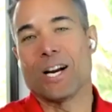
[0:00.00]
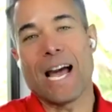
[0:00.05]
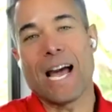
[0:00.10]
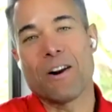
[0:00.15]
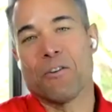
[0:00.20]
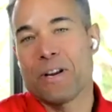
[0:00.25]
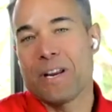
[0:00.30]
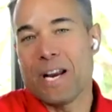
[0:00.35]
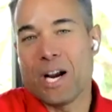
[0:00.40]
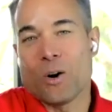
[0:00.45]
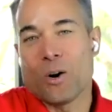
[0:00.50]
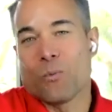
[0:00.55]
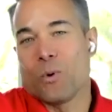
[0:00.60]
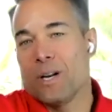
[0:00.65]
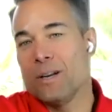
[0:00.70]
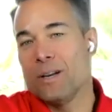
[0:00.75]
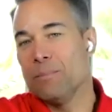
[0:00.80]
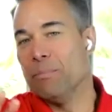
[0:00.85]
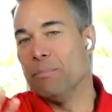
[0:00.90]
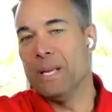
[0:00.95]
I don't care
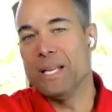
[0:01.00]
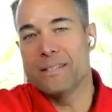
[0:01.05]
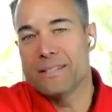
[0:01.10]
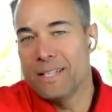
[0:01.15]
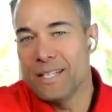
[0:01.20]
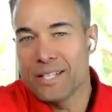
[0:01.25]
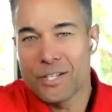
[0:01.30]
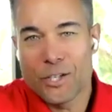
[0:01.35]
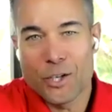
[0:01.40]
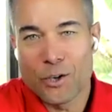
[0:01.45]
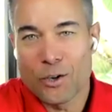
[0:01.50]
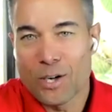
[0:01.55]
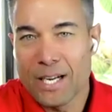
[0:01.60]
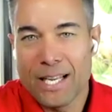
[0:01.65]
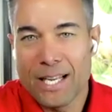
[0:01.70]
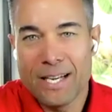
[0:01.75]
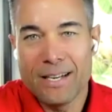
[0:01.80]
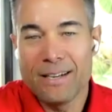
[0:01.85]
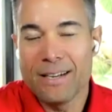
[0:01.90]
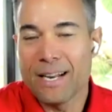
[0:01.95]
what business you're
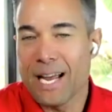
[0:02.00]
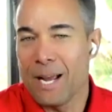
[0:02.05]
in.